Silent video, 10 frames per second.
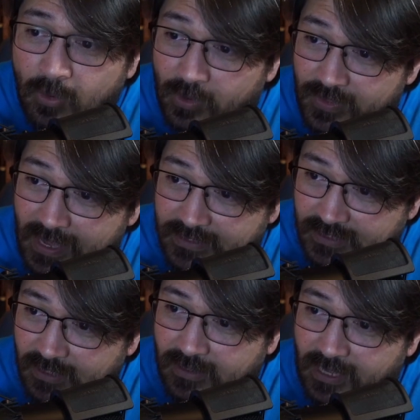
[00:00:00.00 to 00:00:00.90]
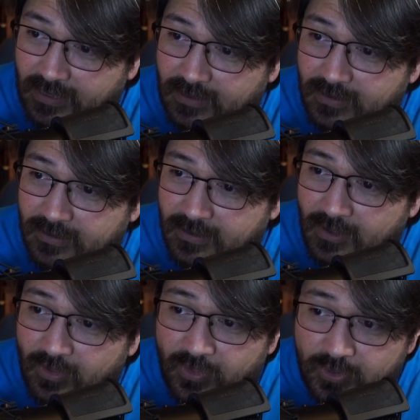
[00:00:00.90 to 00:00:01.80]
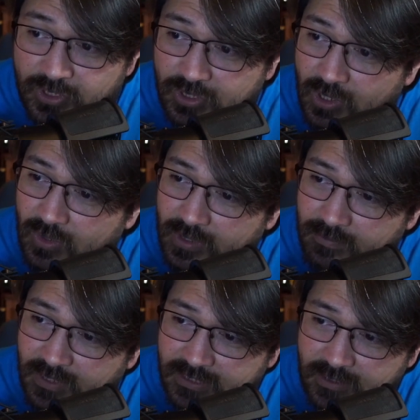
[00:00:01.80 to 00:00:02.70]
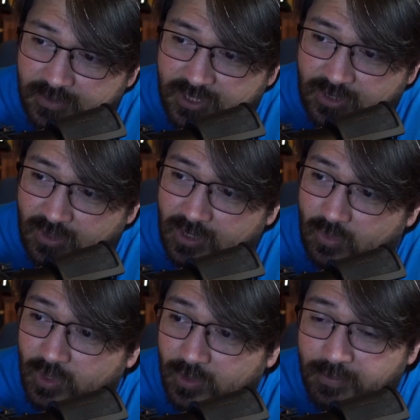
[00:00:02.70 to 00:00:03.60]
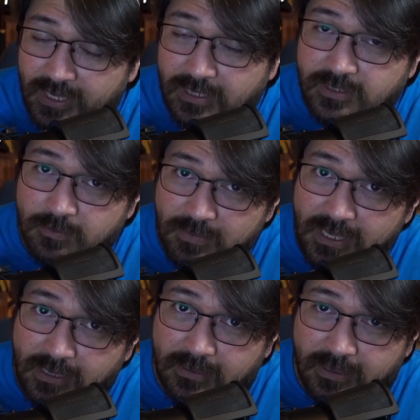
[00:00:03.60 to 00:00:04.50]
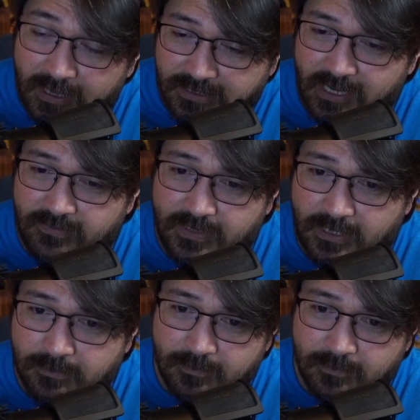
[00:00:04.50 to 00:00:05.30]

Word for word: where that sunlight, though snow and mist obscure it, will be to me a safety.